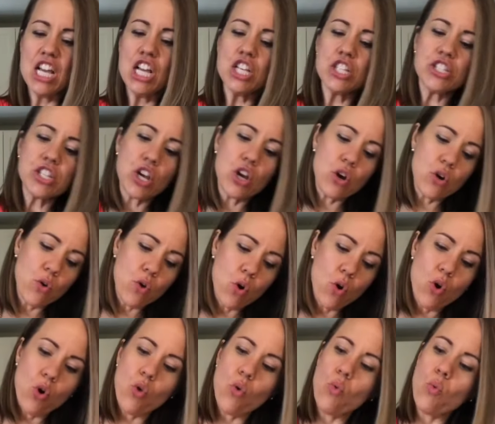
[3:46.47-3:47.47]
So
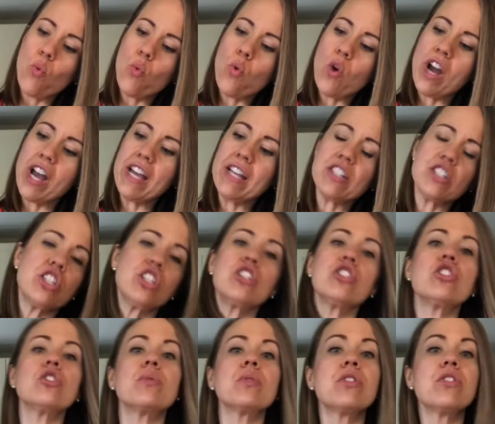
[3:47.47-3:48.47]
what do you
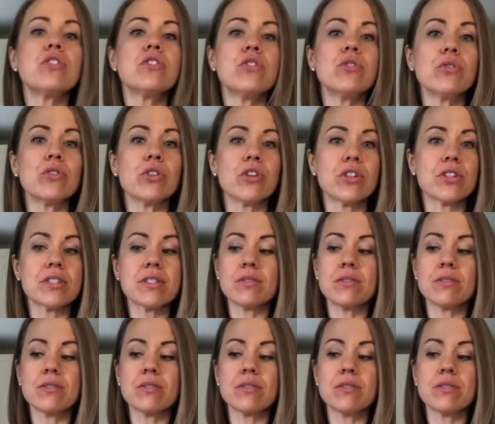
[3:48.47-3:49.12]
do with the zoodles?